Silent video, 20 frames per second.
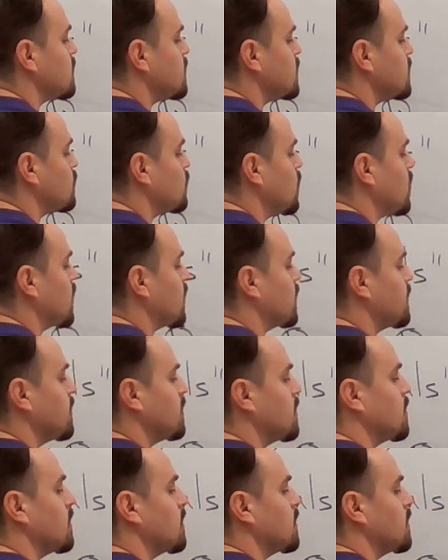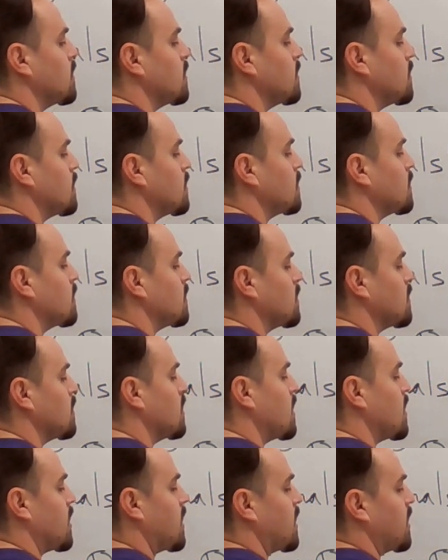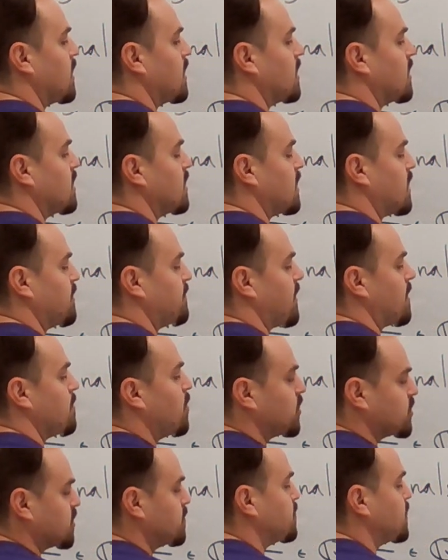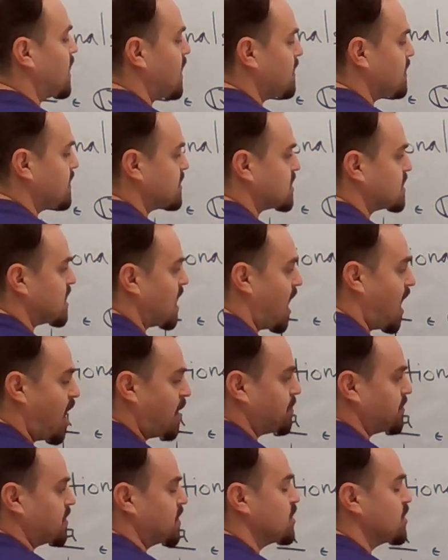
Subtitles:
is 1. And if I multiply this top,